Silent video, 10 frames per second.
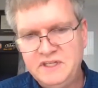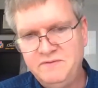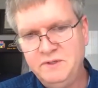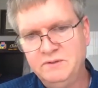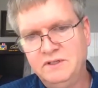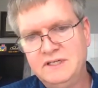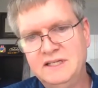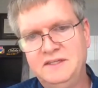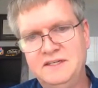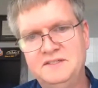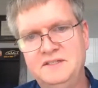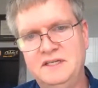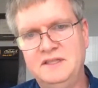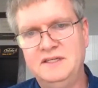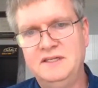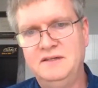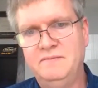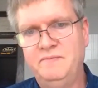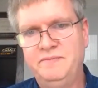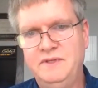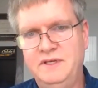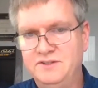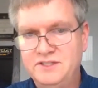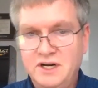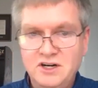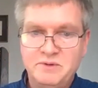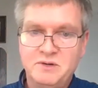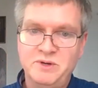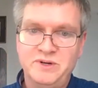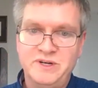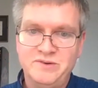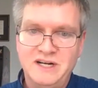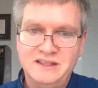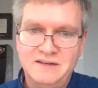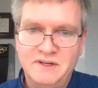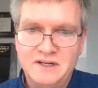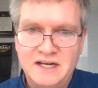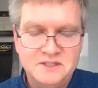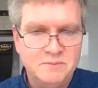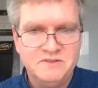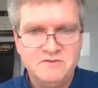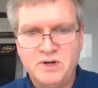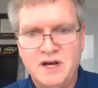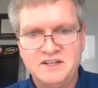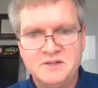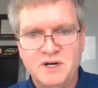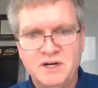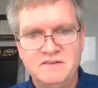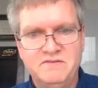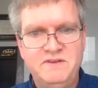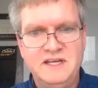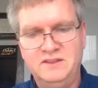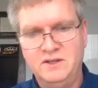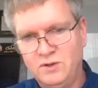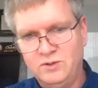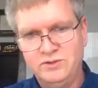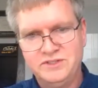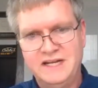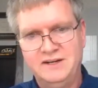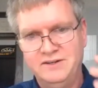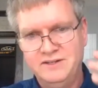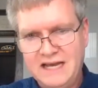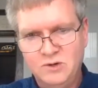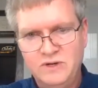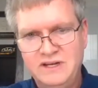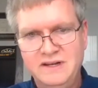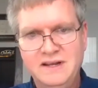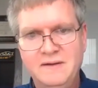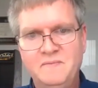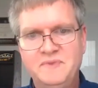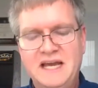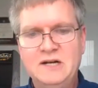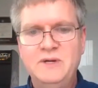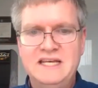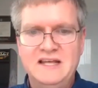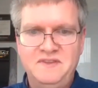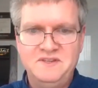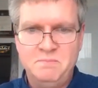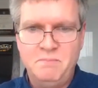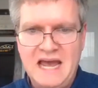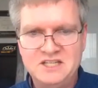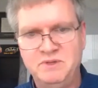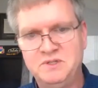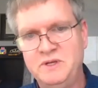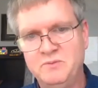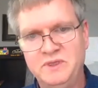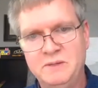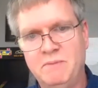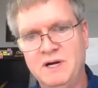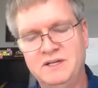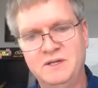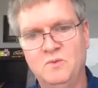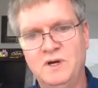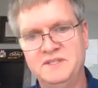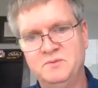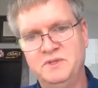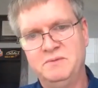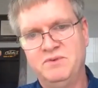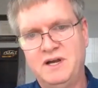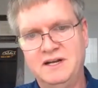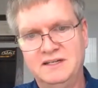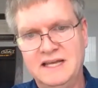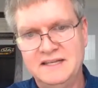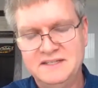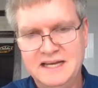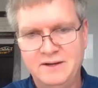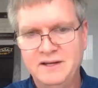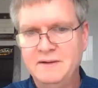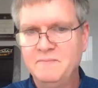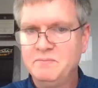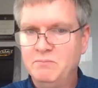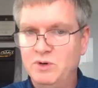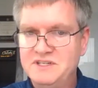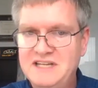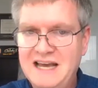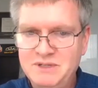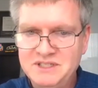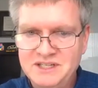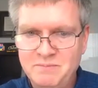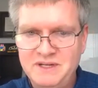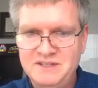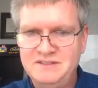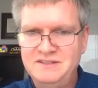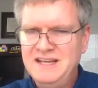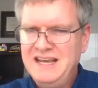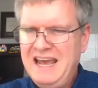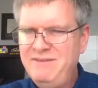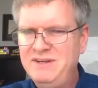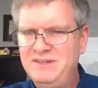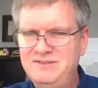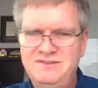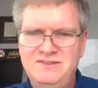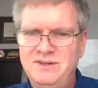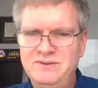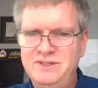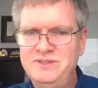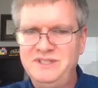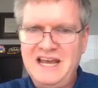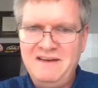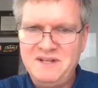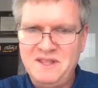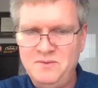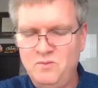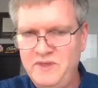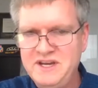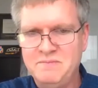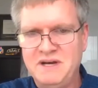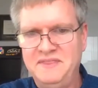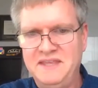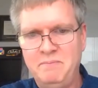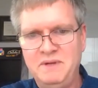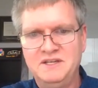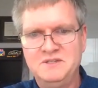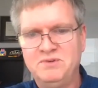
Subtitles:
if you look at this in the startup community, right, they have the concept of product market fit, the whole standard. How do we get this match between what the market wants and what the product has? Now, more established companies don't usually have to think about that because